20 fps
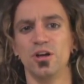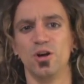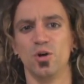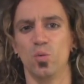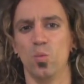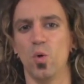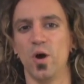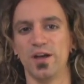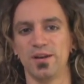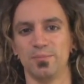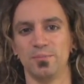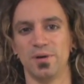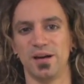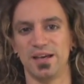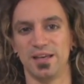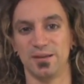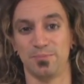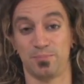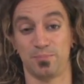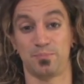what
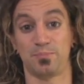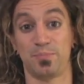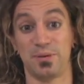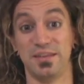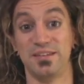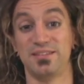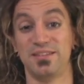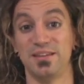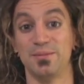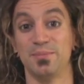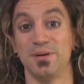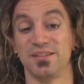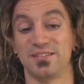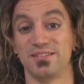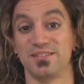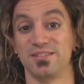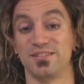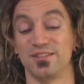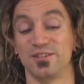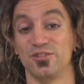my PC
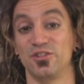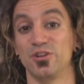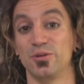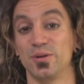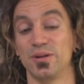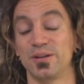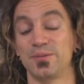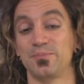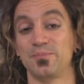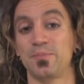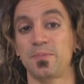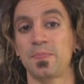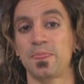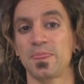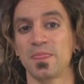muscles are doing.